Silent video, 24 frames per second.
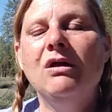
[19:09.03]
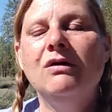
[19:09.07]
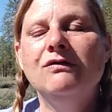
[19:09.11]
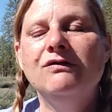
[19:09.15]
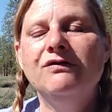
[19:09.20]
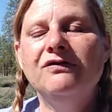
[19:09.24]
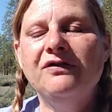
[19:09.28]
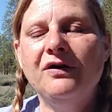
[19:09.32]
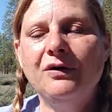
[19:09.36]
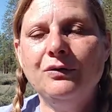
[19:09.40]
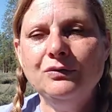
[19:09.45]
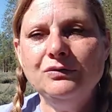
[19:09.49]

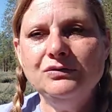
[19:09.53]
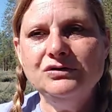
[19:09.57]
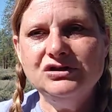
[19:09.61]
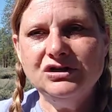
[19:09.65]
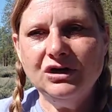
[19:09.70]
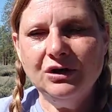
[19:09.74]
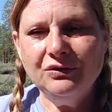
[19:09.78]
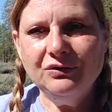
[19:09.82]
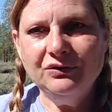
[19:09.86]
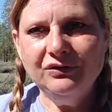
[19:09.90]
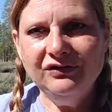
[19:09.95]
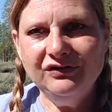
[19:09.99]

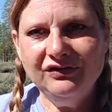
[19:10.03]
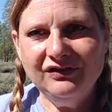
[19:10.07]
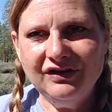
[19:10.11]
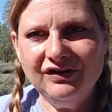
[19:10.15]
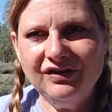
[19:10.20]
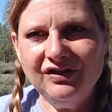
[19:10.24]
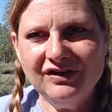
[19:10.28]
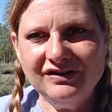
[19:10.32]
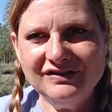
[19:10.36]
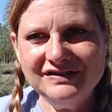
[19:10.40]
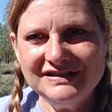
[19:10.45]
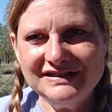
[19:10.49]

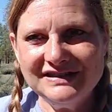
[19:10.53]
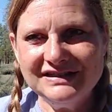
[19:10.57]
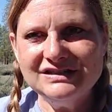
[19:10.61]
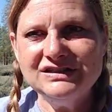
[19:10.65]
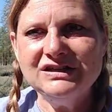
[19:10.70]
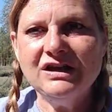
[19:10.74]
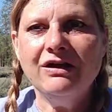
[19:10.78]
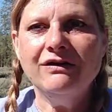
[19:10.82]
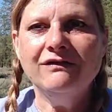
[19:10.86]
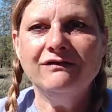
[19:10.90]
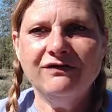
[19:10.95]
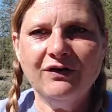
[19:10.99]
Photosynthesis.
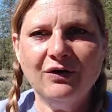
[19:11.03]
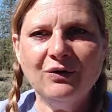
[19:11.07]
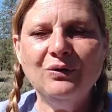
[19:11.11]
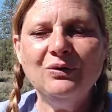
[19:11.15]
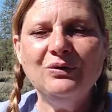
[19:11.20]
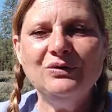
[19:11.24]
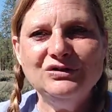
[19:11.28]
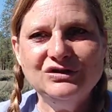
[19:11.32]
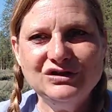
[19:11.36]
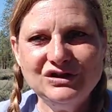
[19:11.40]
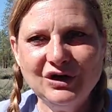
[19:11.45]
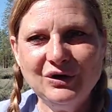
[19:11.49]

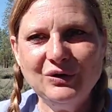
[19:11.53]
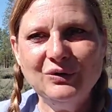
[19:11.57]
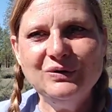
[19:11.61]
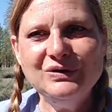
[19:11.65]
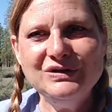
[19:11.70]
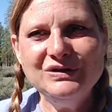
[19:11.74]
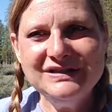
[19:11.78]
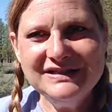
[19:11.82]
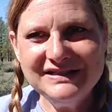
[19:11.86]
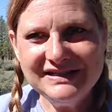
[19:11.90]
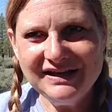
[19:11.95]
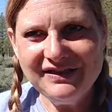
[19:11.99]

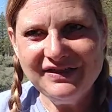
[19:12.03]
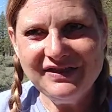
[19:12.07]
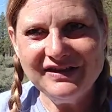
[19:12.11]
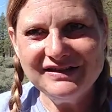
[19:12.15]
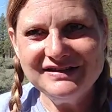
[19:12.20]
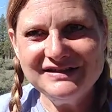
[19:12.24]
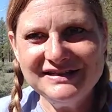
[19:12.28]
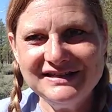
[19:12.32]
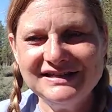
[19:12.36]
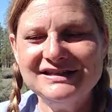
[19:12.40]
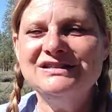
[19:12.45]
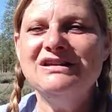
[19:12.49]

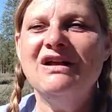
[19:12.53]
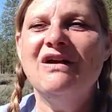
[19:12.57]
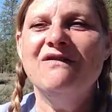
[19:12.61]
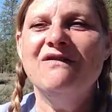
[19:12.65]
Photosynthesis.